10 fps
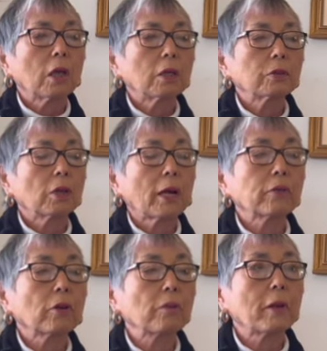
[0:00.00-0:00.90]
tried
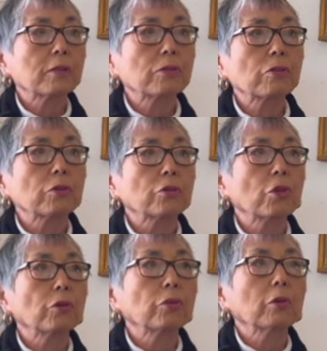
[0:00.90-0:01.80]
their best to
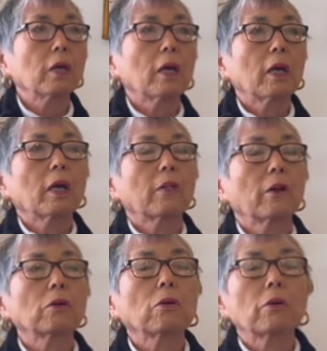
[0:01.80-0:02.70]
show
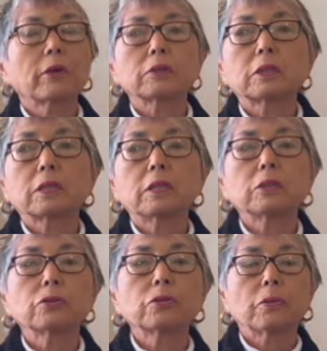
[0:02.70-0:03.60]
their loyalty
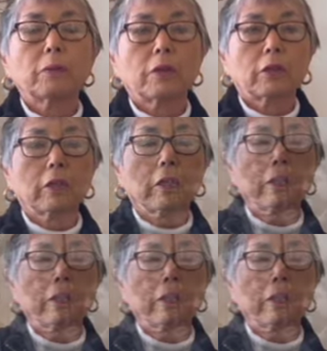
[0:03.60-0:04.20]
to America.